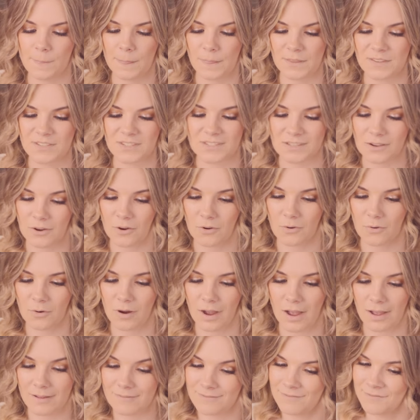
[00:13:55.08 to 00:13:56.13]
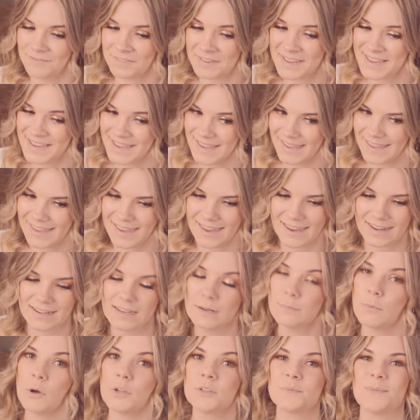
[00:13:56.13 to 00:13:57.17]
So
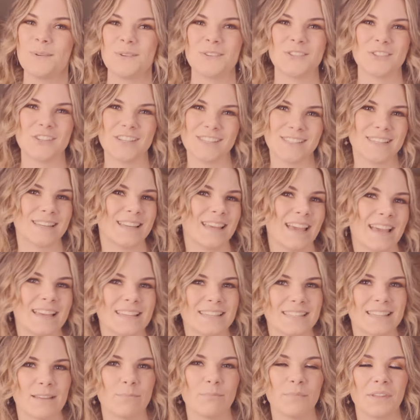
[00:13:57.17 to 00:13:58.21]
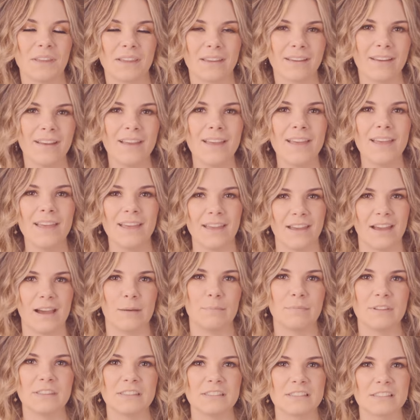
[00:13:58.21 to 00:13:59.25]
need multiples just in case something
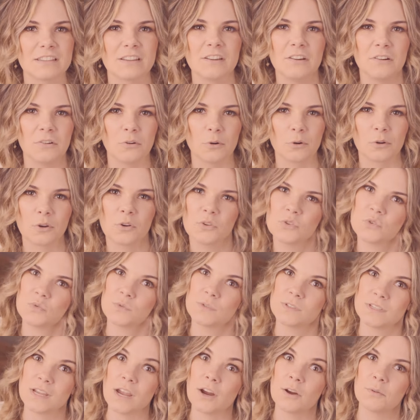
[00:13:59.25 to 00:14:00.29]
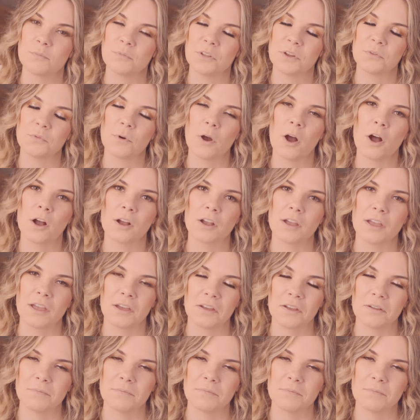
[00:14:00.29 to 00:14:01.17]
happens or goes terribly wrong.